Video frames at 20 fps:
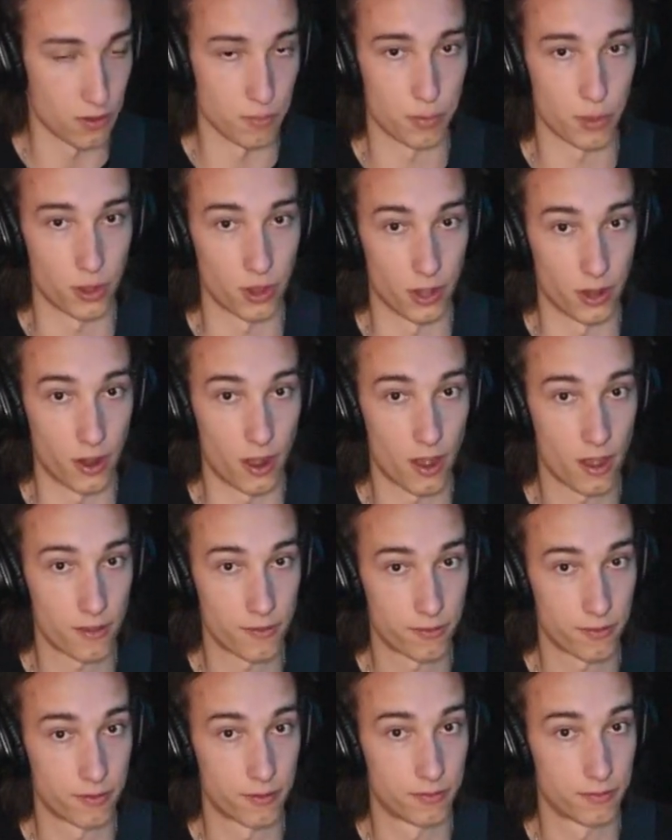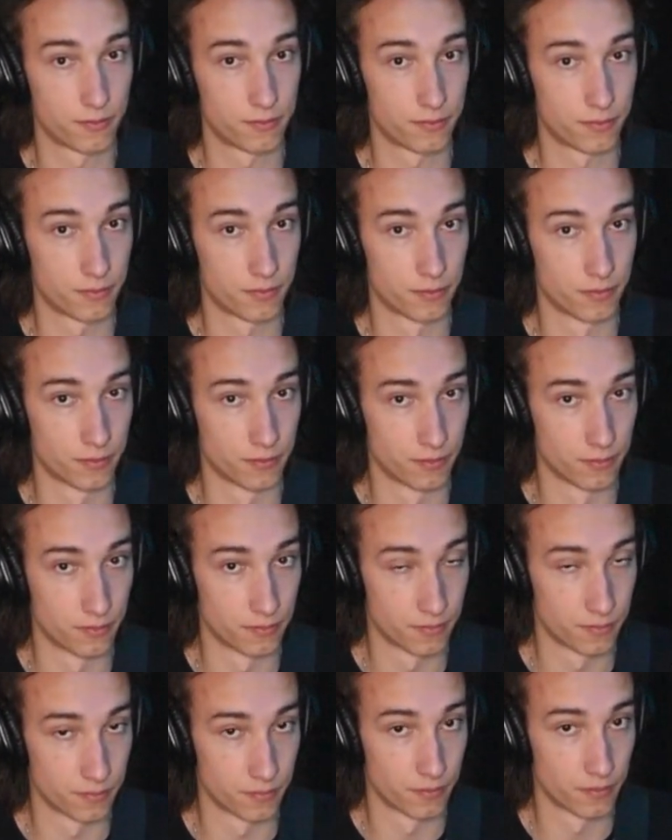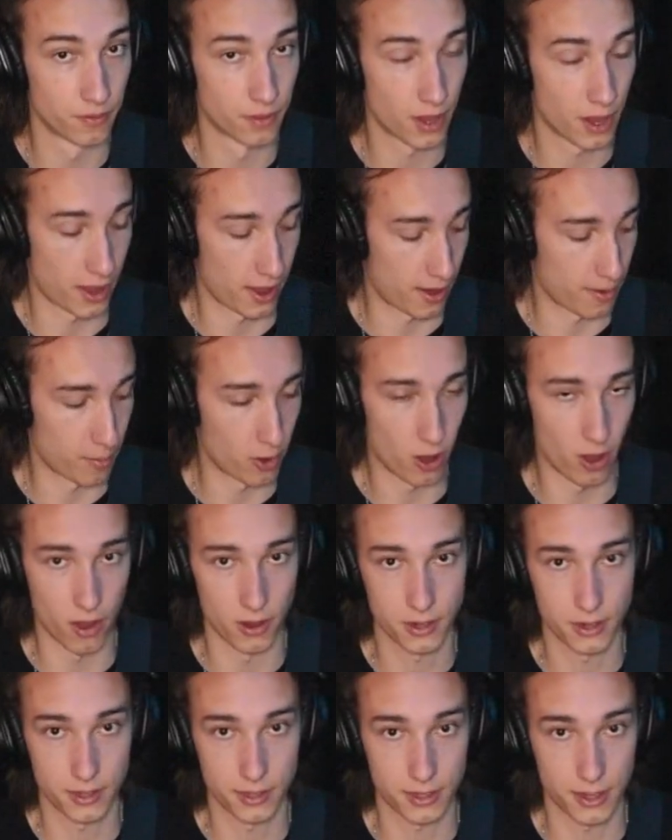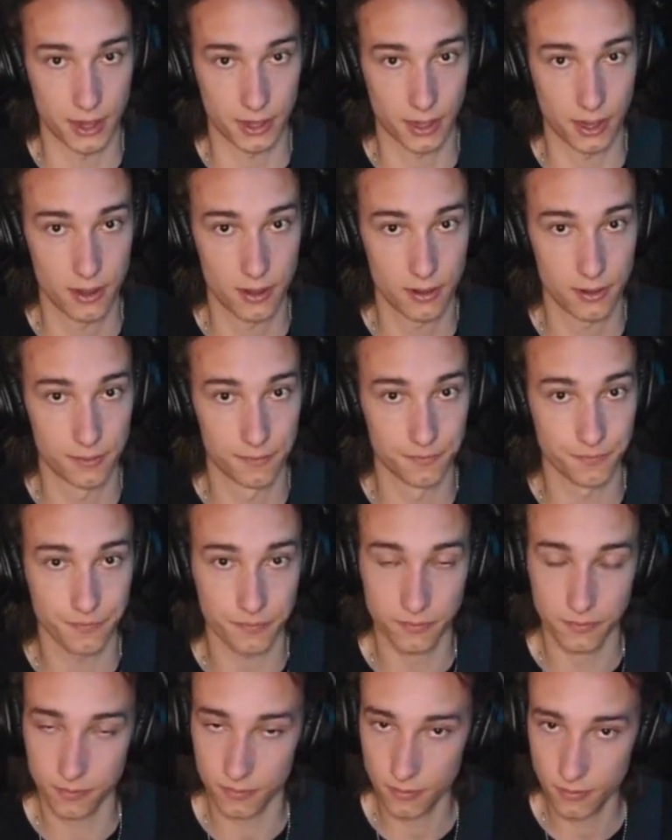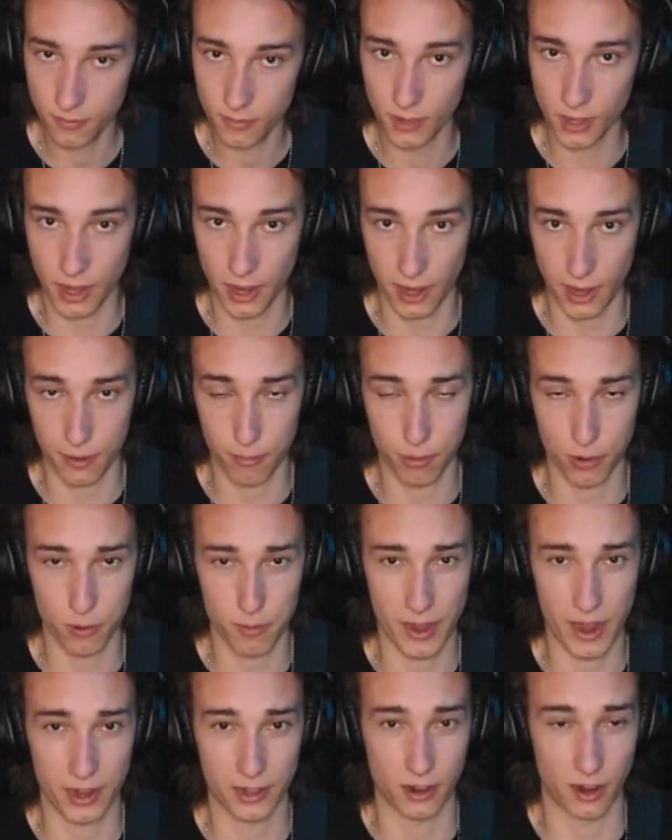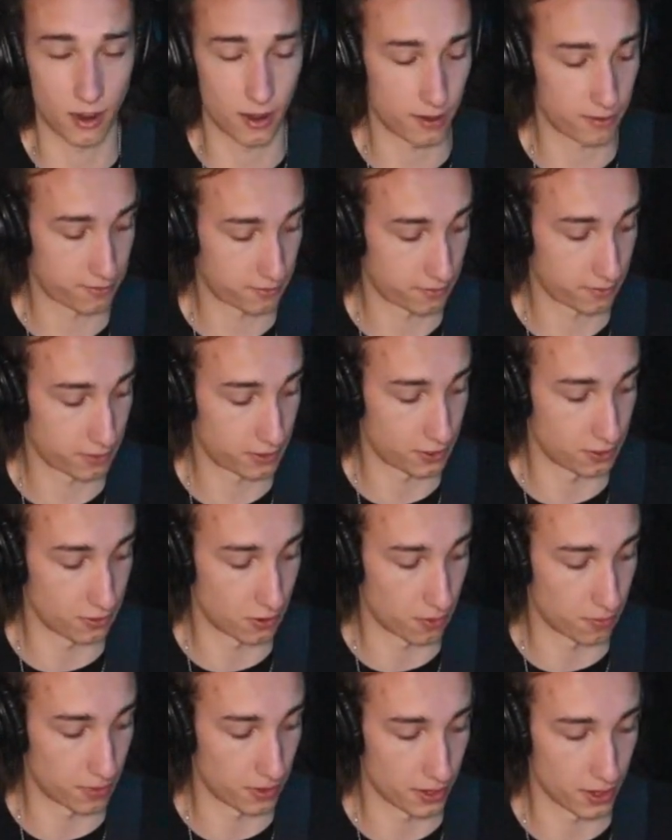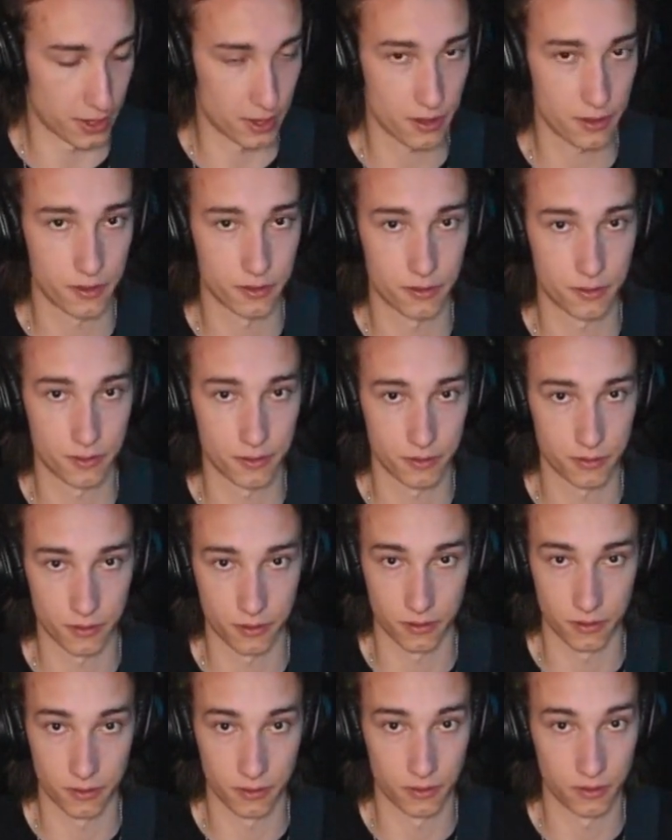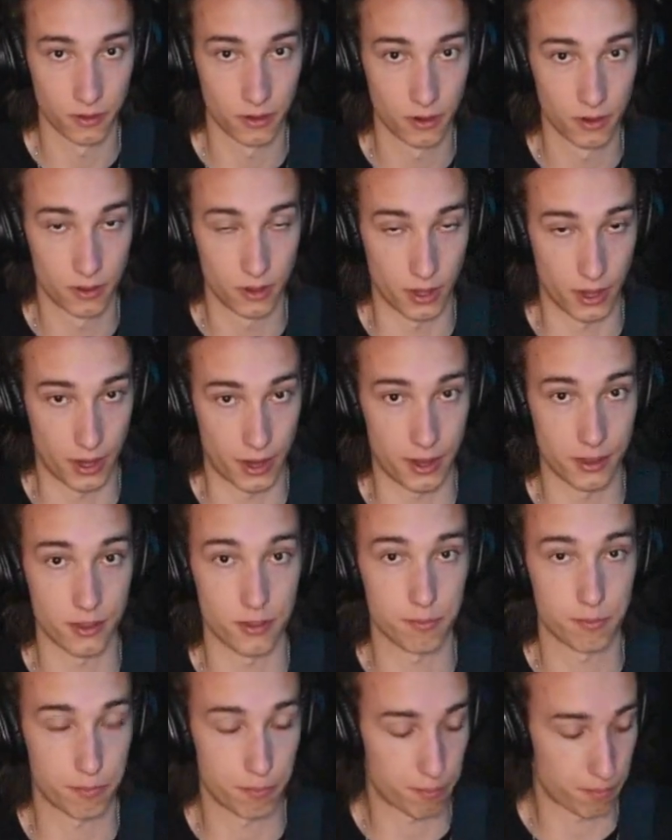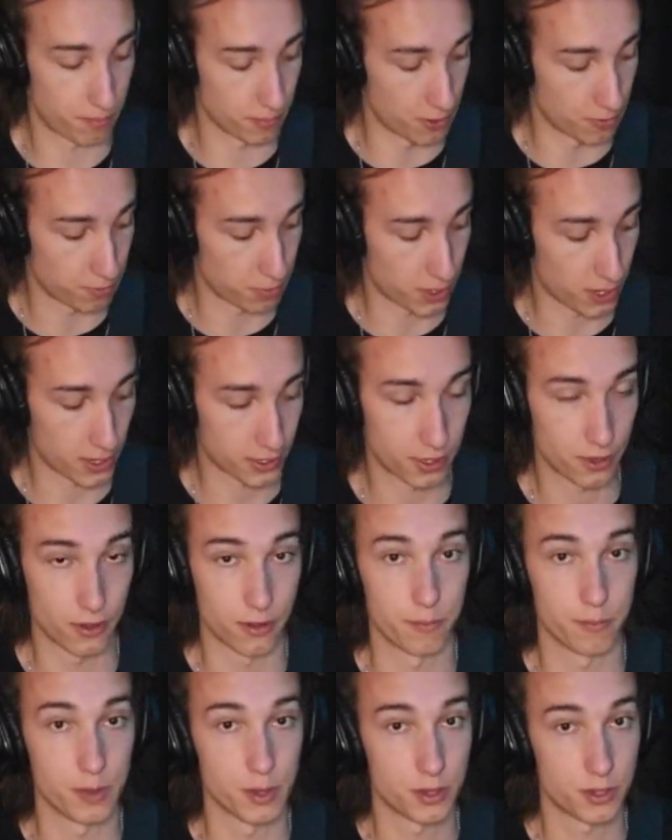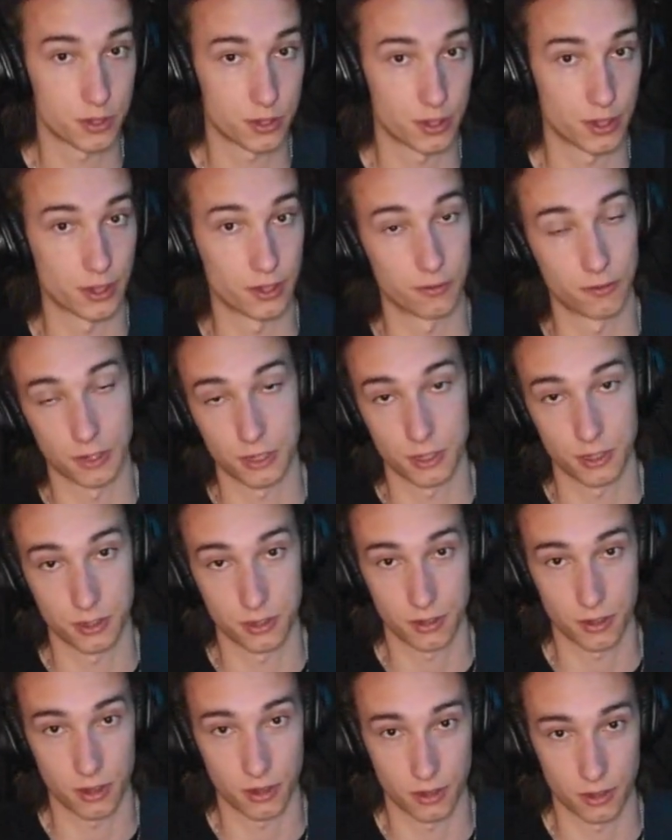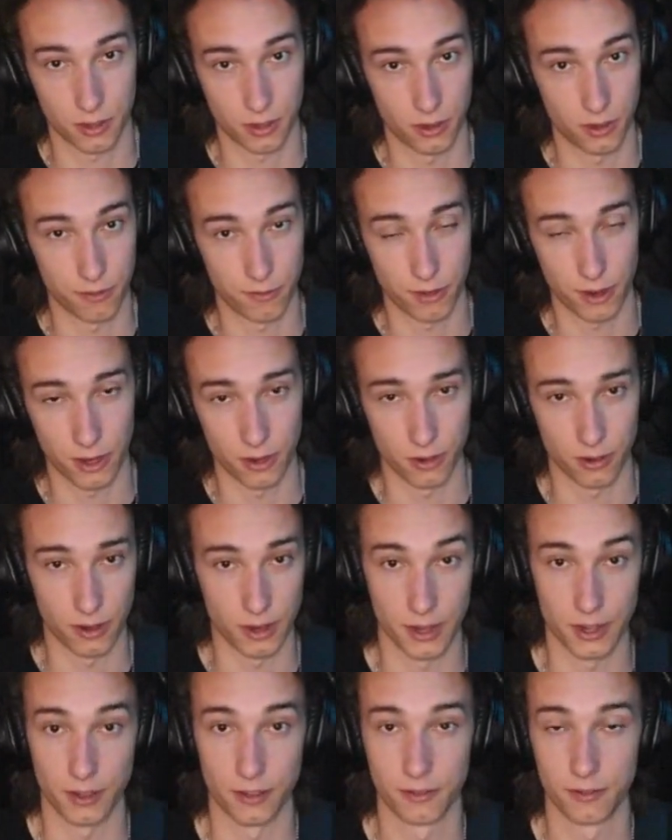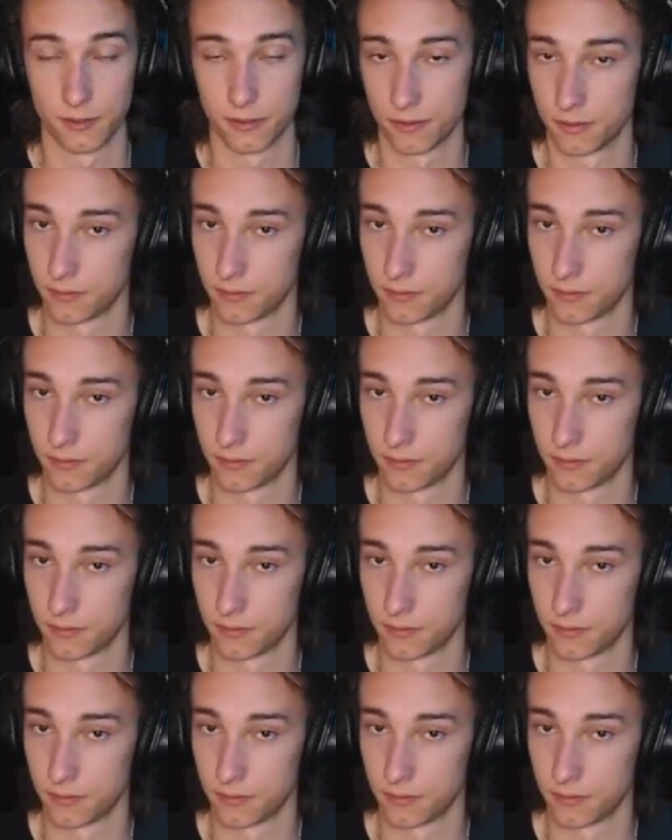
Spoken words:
you pull it off, hammer onto second, and then pull back off to open E. And then you pluck your B string, which is on the 3rd fret already.